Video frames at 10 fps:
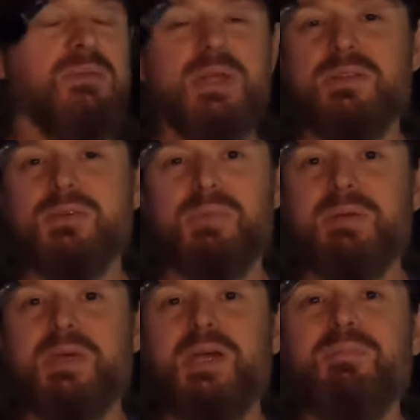I'm like, look,
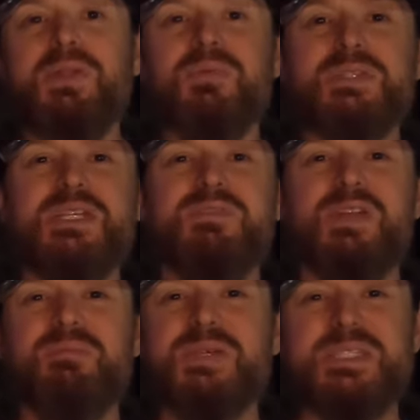my company wasn't
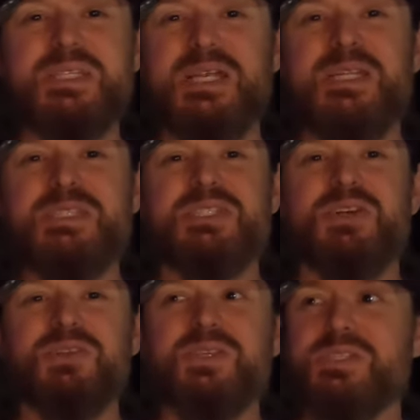even in business. I didn't
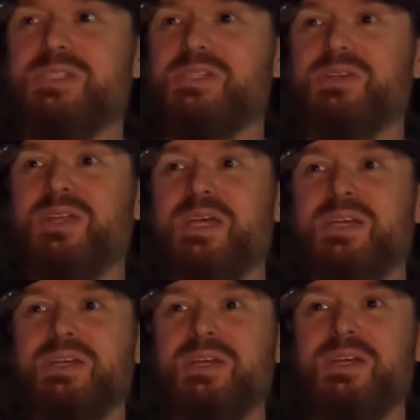start this until like, I